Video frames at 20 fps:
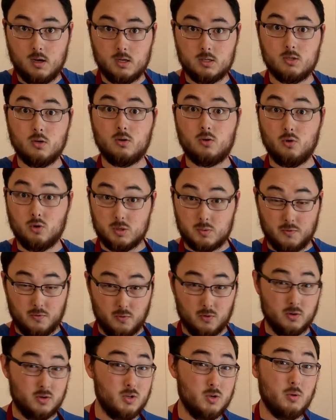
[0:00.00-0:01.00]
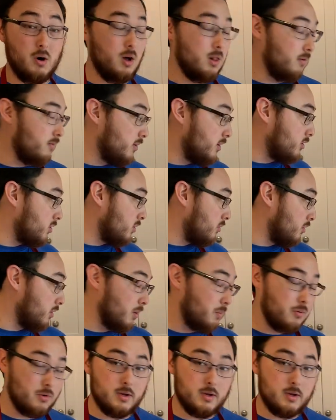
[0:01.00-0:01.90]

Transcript: So of course, before you do all of this, you'll want to